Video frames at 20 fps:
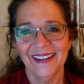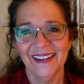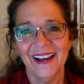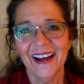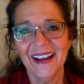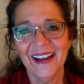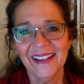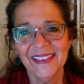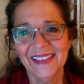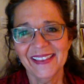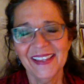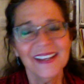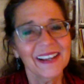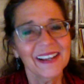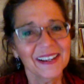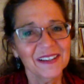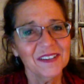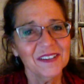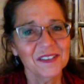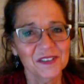I think
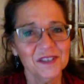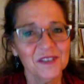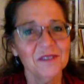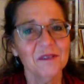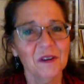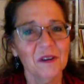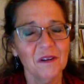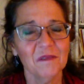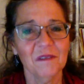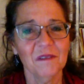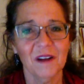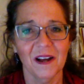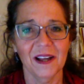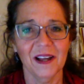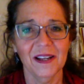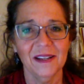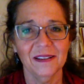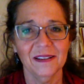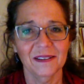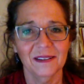I could do all
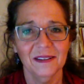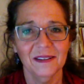right.